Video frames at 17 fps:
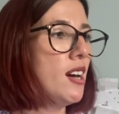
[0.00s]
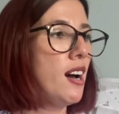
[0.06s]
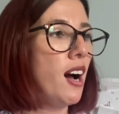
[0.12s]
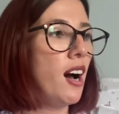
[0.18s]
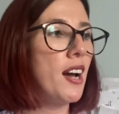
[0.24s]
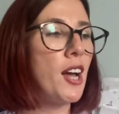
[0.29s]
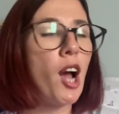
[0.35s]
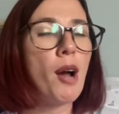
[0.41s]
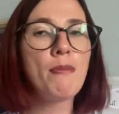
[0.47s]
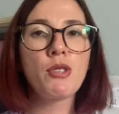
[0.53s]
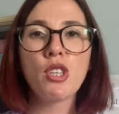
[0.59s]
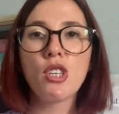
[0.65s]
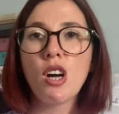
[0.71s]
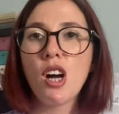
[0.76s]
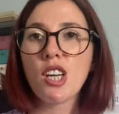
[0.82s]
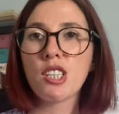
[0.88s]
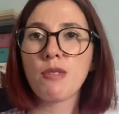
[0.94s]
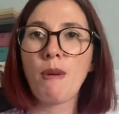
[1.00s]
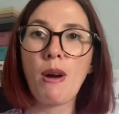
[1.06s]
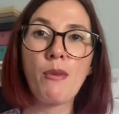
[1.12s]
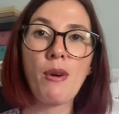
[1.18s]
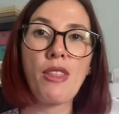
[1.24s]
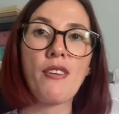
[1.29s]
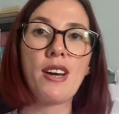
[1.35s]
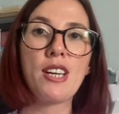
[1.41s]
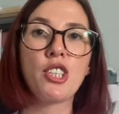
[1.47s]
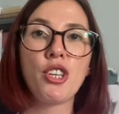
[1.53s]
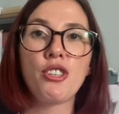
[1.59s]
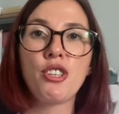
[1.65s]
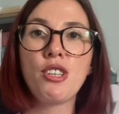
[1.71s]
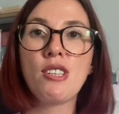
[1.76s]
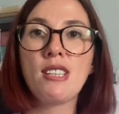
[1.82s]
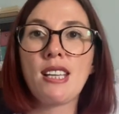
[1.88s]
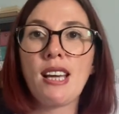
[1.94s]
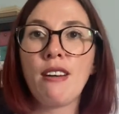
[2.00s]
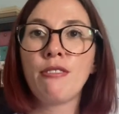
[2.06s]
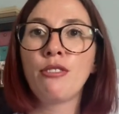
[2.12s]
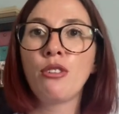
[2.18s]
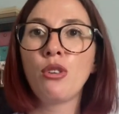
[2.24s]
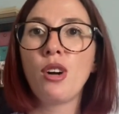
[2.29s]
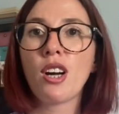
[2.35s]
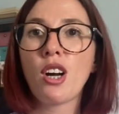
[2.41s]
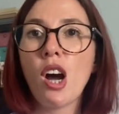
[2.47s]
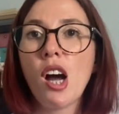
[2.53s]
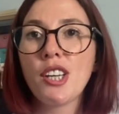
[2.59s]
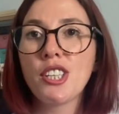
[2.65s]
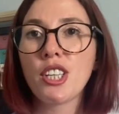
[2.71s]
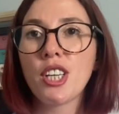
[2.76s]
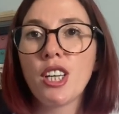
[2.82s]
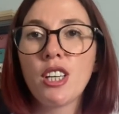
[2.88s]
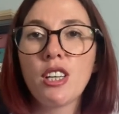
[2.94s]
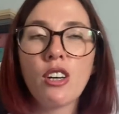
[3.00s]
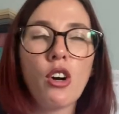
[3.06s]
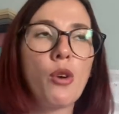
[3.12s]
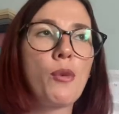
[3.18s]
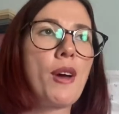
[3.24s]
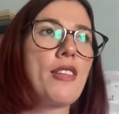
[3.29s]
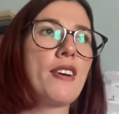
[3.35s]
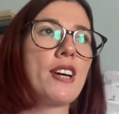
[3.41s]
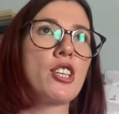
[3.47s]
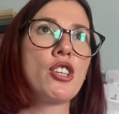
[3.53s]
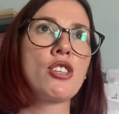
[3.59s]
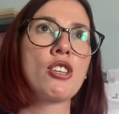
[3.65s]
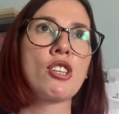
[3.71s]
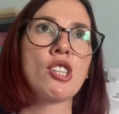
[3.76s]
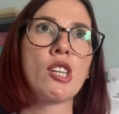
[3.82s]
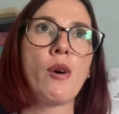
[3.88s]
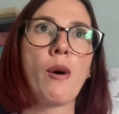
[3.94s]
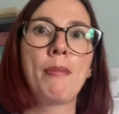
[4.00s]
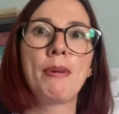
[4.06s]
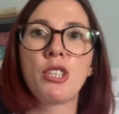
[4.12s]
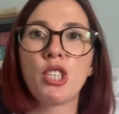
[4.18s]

I ummed and ahed about whether I should use that for a cardigan or whether I should just sew up a